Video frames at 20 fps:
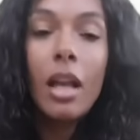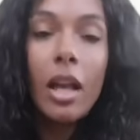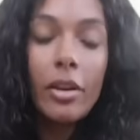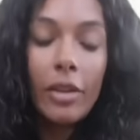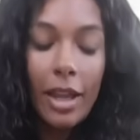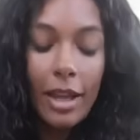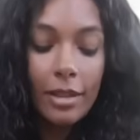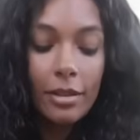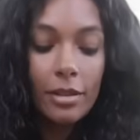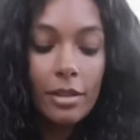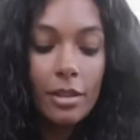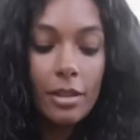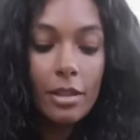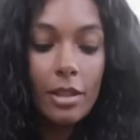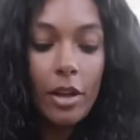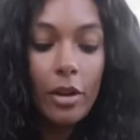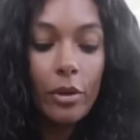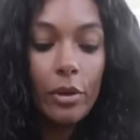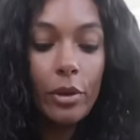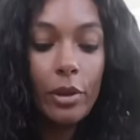Okay,
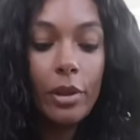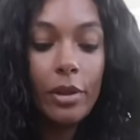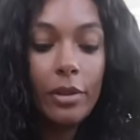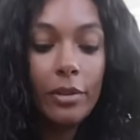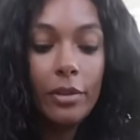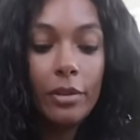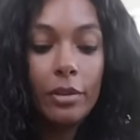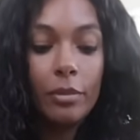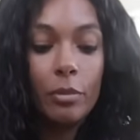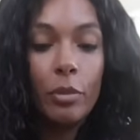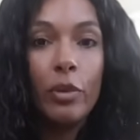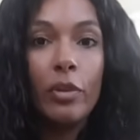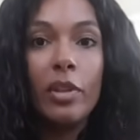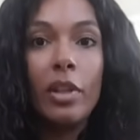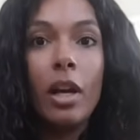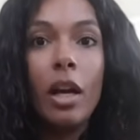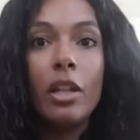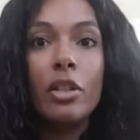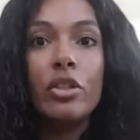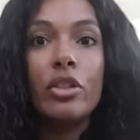so
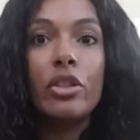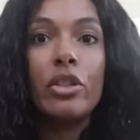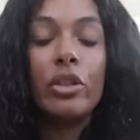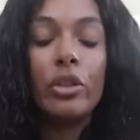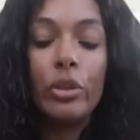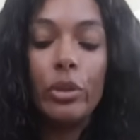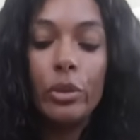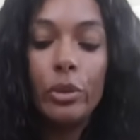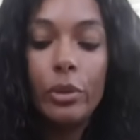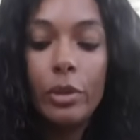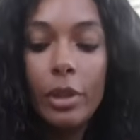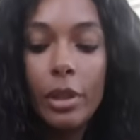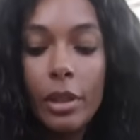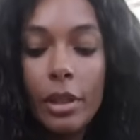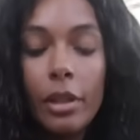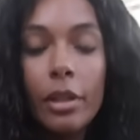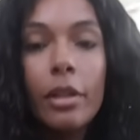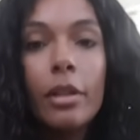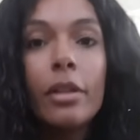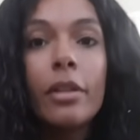moving on to
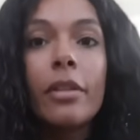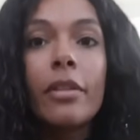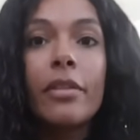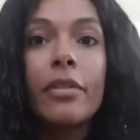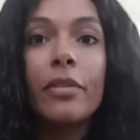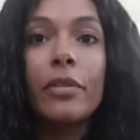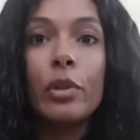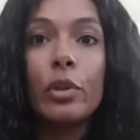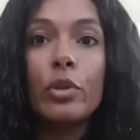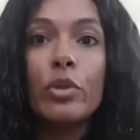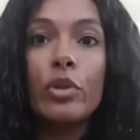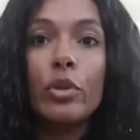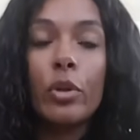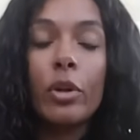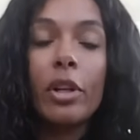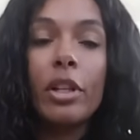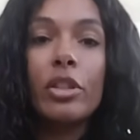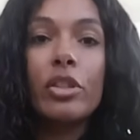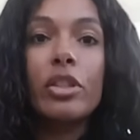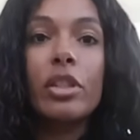food
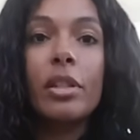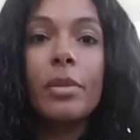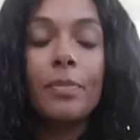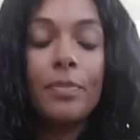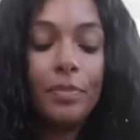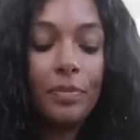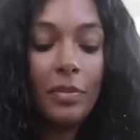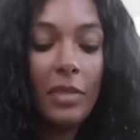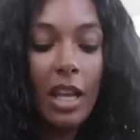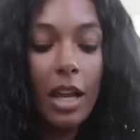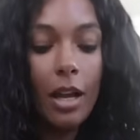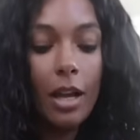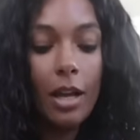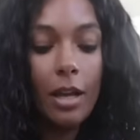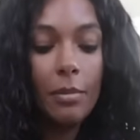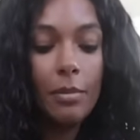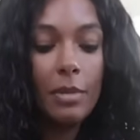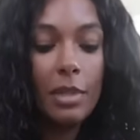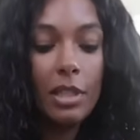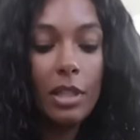storage.
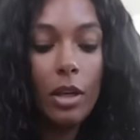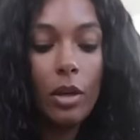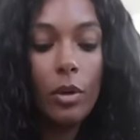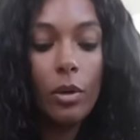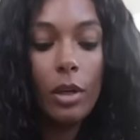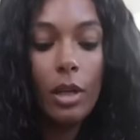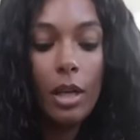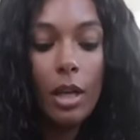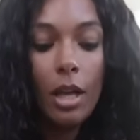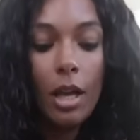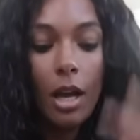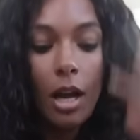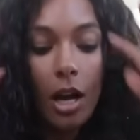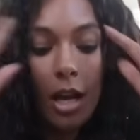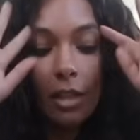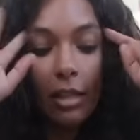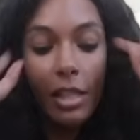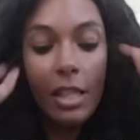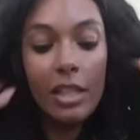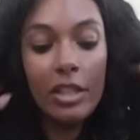So
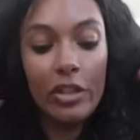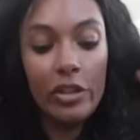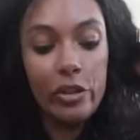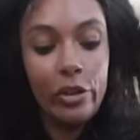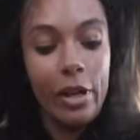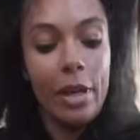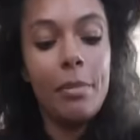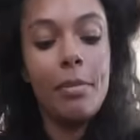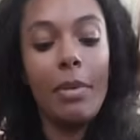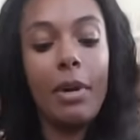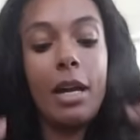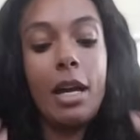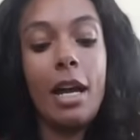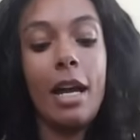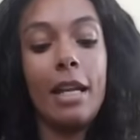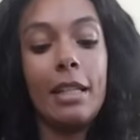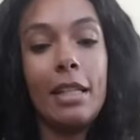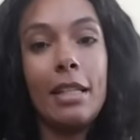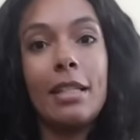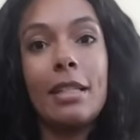on this trip,
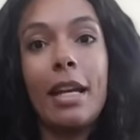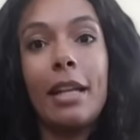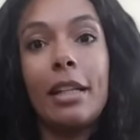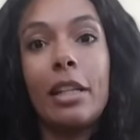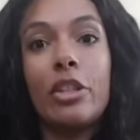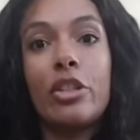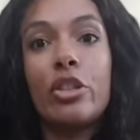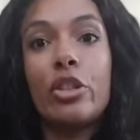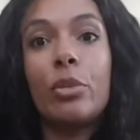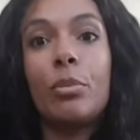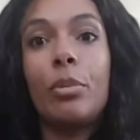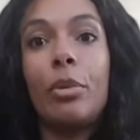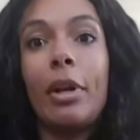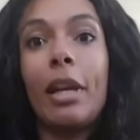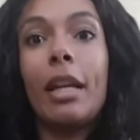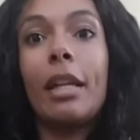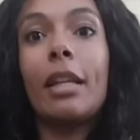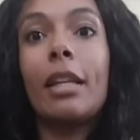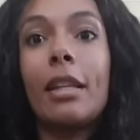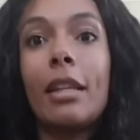I decided to
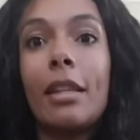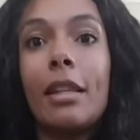bring